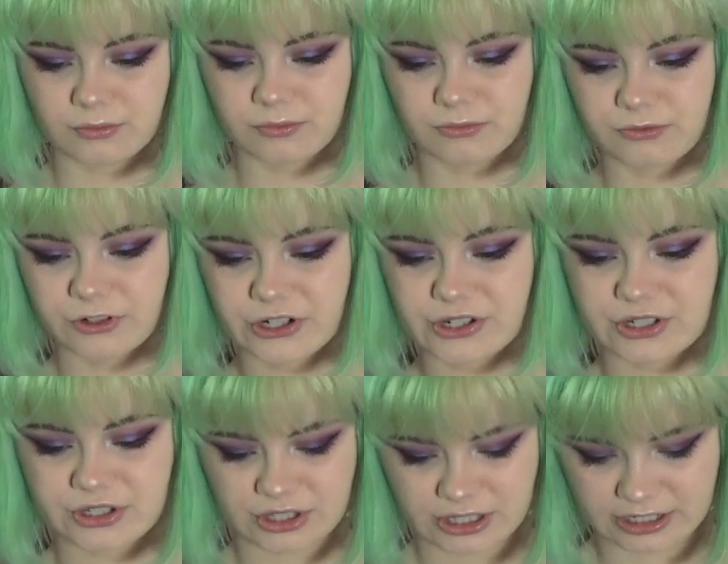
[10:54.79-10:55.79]

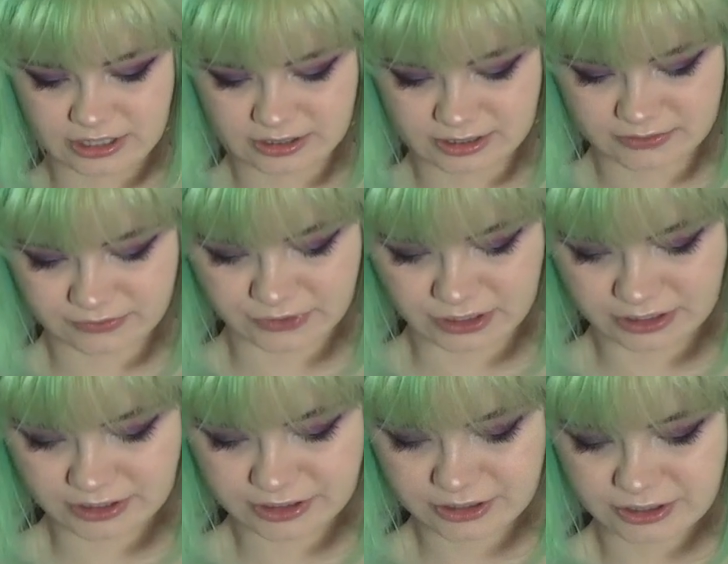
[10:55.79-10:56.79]
First things
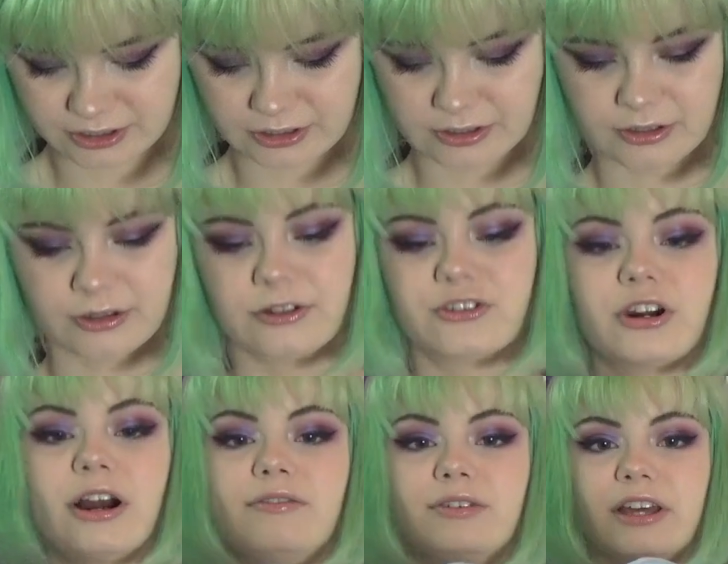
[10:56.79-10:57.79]
first, the
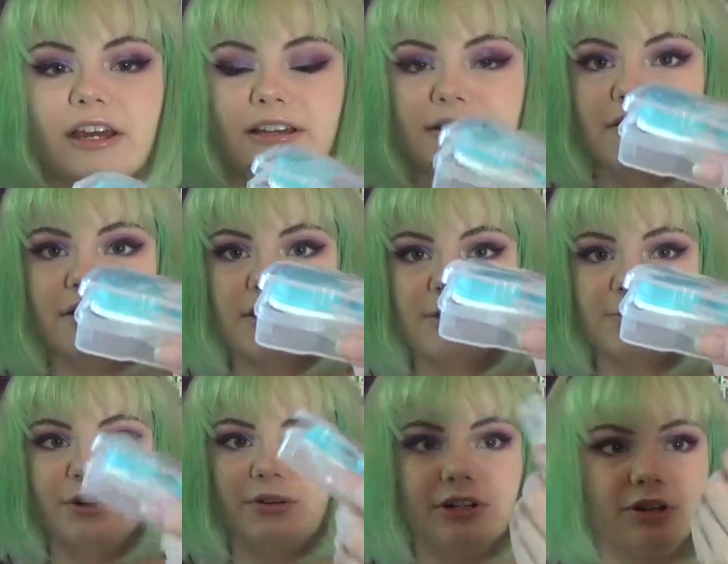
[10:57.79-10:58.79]
travel case
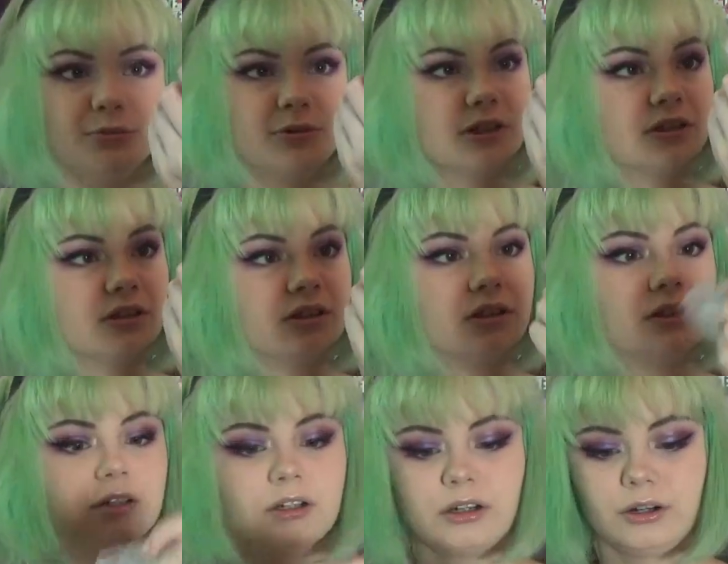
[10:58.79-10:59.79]
exploded open,
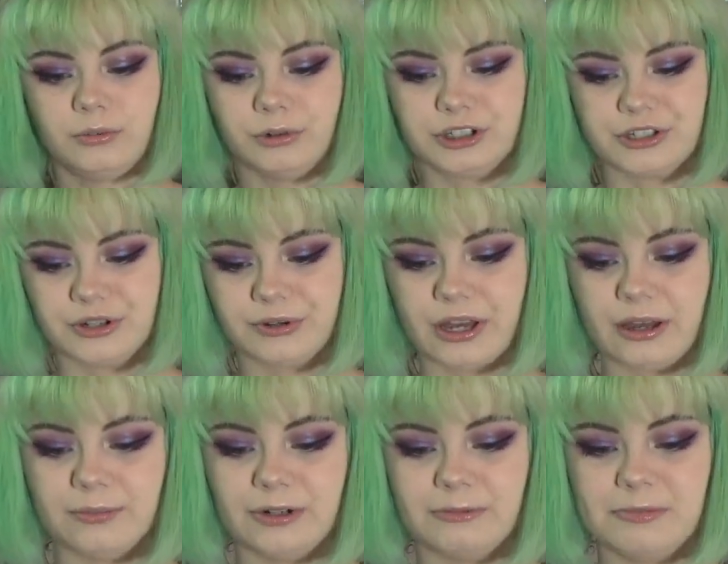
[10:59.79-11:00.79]
which is okay,
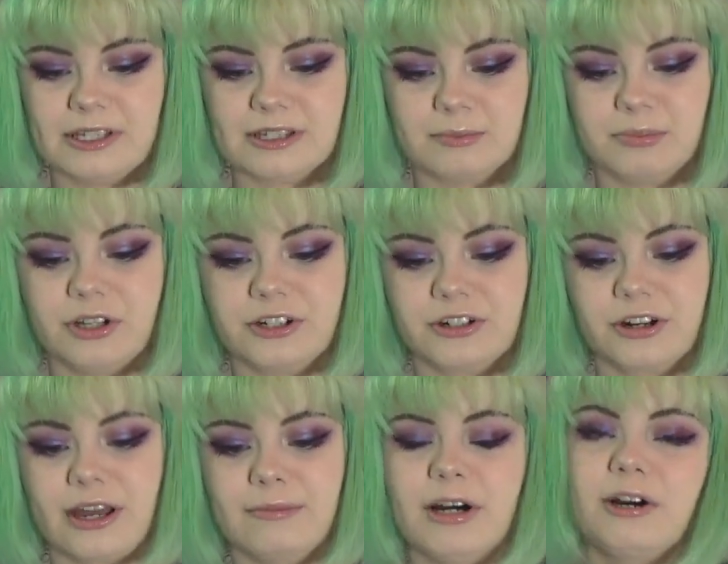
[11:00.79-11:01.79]
but it means the plunger
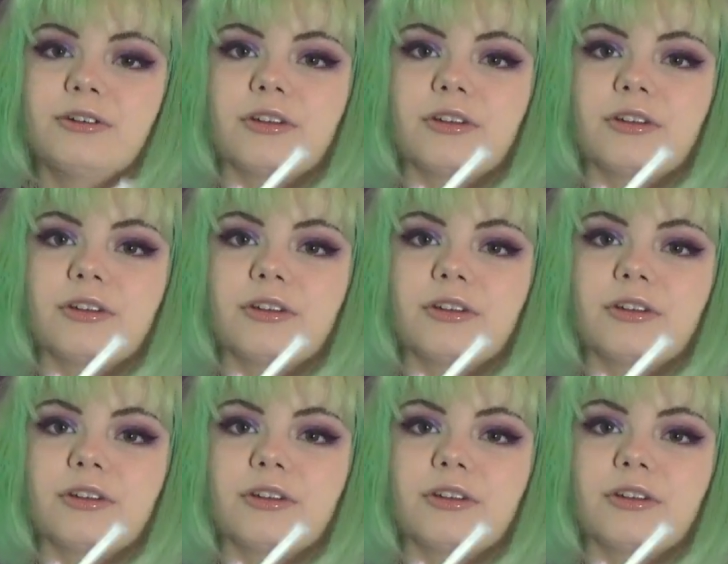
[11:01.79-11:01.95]
came out,